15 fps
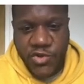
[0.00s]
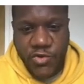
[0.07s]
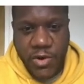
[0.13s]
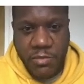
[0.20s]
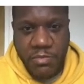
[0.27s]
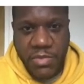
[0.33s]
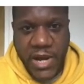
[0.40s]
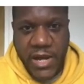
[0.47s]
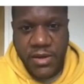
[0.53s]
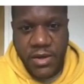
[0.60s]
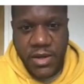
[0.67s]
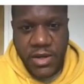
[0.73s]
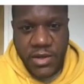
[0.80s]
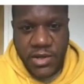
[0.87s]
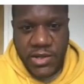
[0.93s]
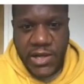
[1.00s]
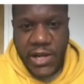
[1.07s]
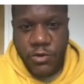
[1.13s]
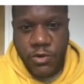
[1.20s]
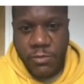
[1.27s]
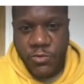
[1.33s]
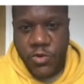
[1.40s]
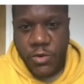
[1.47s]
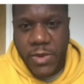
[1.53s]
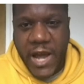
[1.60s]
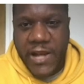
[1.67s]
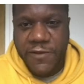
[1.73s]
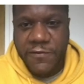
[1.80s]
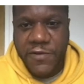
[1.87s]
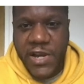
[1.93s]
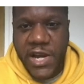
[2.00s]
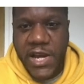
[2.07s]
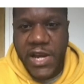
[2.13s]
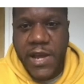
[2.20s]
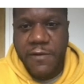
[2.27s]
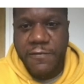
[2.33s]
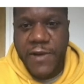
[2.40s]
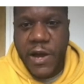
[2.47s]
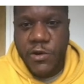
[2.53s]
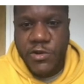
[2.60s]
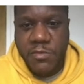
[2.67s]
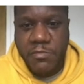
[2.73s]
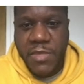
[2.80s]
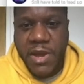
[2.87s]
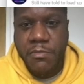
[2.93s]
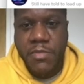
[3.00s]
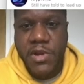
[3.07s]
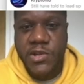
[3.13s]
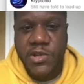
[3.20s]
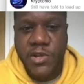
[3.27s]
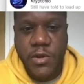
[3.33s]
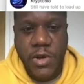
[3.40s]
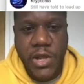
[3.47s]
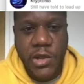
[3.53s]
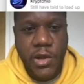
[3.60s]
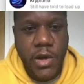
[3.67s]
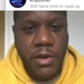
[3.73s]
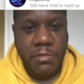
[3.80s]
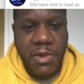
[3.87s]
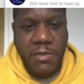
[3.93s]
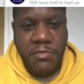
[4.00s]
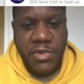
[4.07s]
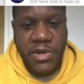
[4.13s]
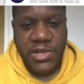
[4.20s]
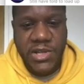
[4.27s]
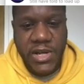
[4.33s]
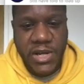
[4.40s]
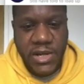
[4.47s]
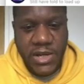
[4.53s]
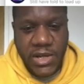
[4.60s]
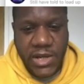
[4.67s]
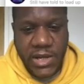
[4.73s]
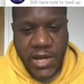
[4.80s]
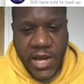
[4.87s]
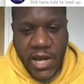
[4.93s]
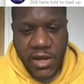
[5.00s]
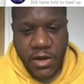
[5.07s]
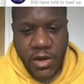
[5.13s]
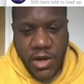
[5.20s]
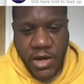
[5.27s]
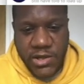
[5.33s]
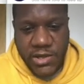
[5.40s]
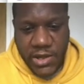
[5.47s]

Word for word: TronPad. The Telegram group has 38,000 members, so a lot of members in there, guys.